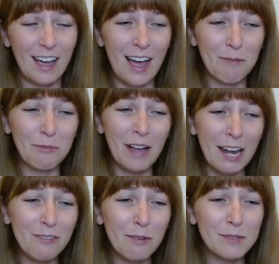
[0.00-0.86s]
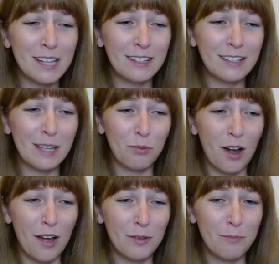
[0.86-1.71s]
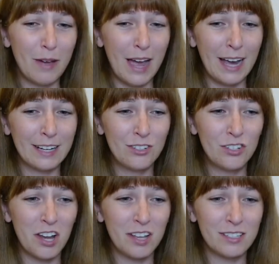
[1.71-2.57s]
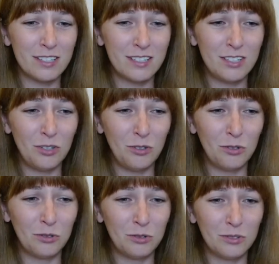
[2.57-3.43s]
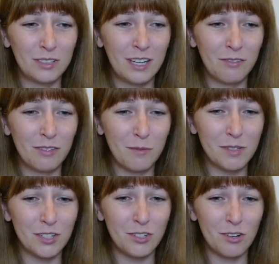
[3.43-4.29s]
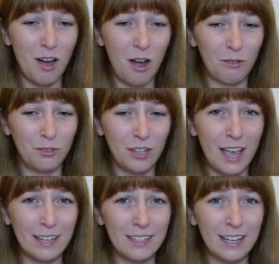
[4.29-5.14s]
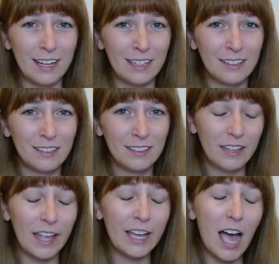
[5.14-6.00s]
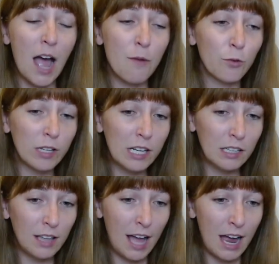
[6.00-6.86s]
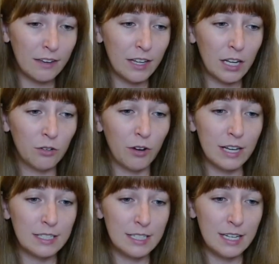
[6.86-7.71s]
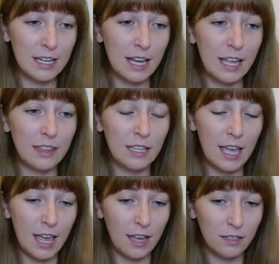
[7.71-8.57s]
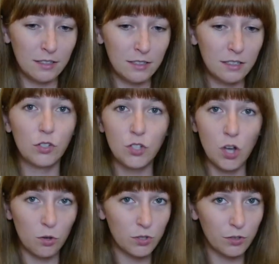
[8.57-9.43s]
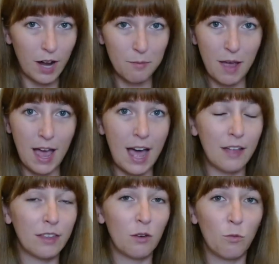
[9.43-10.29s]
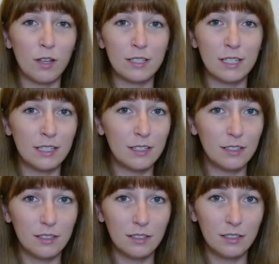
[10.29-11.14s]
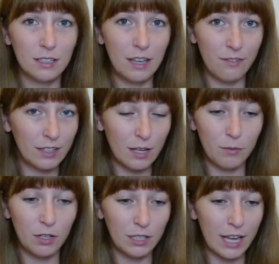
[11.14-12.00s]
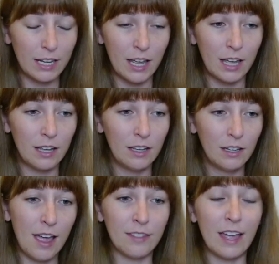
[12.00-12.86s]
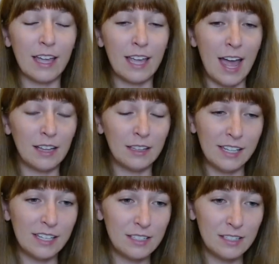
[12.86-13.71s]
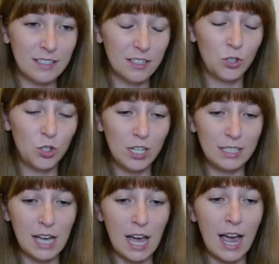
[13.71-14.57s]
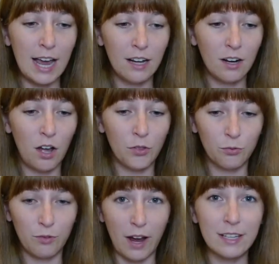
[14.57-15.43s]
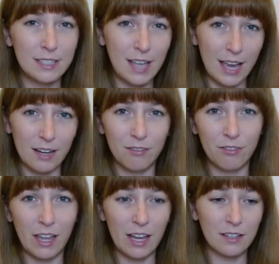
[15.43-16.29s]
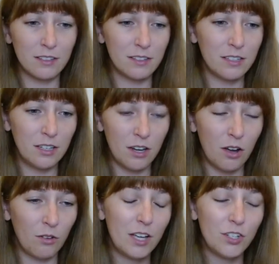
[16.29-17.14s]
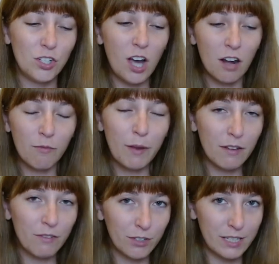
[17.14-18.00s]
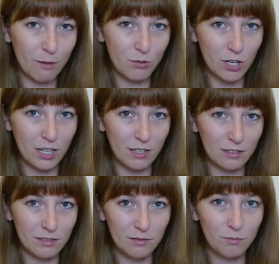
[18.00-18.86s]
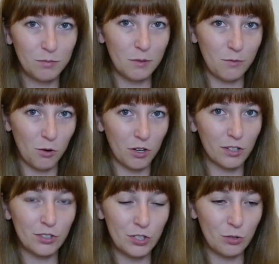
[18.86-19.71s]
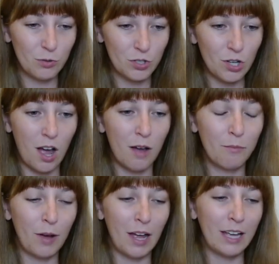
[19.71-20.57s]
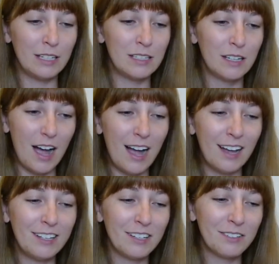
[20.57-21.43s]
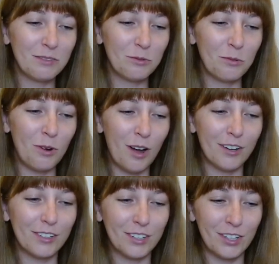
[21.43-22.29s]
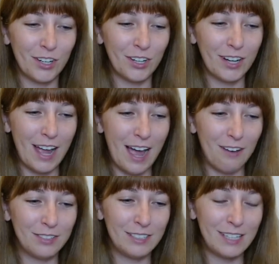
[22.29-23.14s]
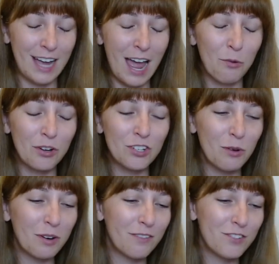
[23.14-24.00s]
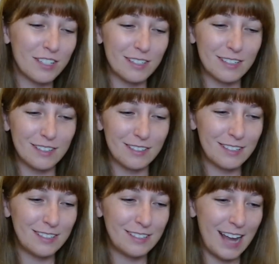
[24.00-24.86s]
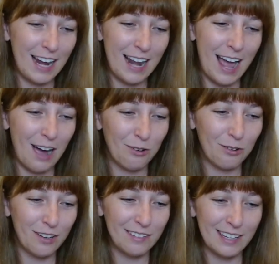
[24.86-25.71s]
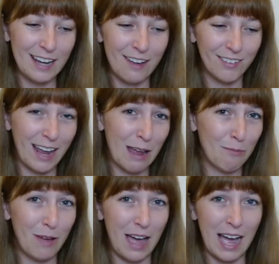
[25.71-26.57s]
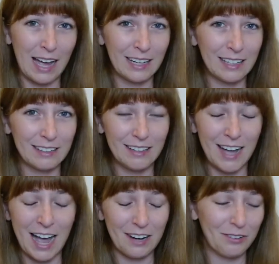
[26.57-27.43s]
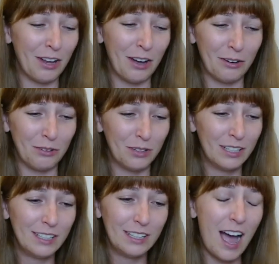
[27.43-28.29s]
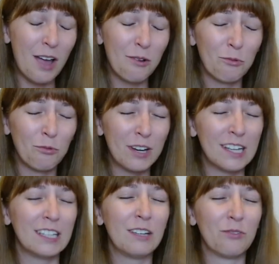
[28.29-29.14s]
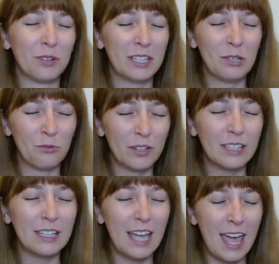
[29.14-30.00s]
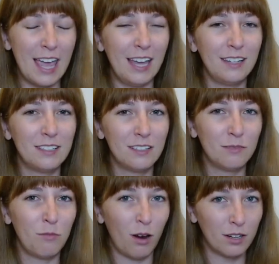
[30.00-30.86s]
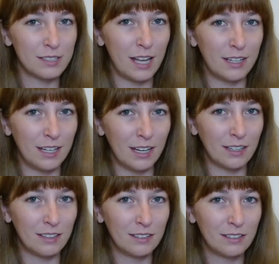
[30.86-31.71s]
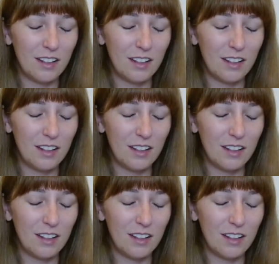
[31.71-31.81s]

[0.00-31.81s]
I'm kind of upset that they brought them back just to give them such an awful ending. Like, I'm really glad that Gracie, in the end, chose the right path and wasn't giving them Helena. And, like, at least she died on the right side of things, you know? Like, she got a bit of redemption before she was shot. But I didn't want her to have to die. I wish they would have just stayed out. They never came back. I don't know. I really, really, really hate Mark's ending.